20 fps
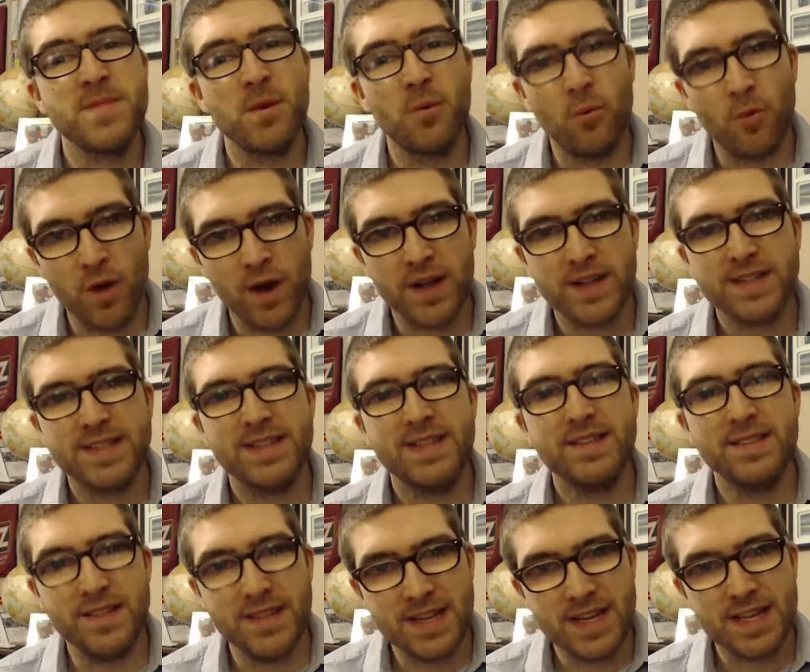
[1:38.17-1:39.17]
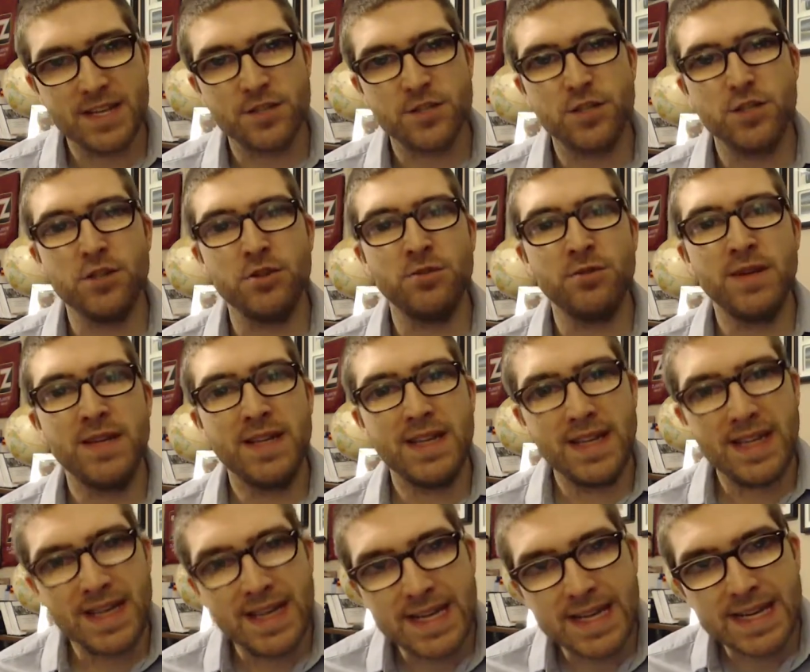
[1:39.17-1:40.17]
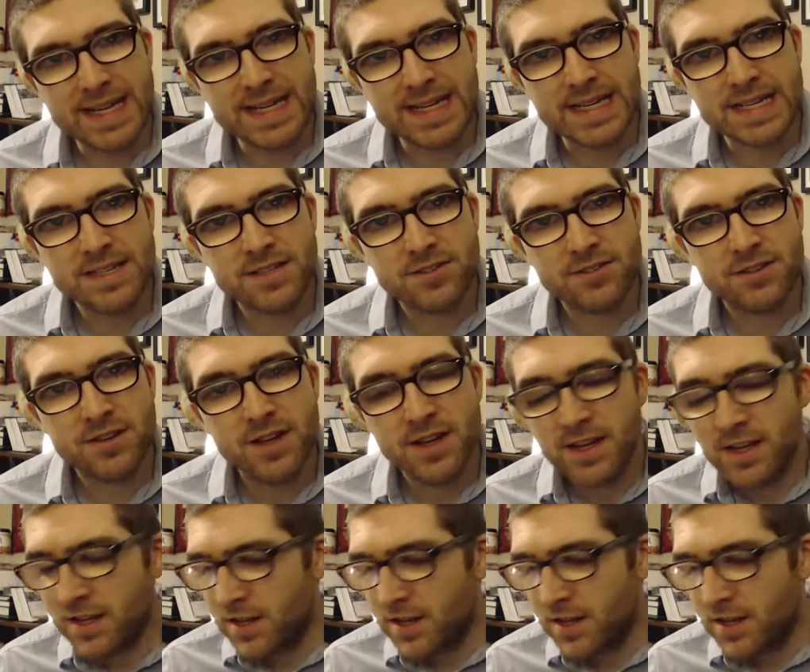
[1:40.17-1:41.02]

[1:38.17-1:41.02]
what the issue is.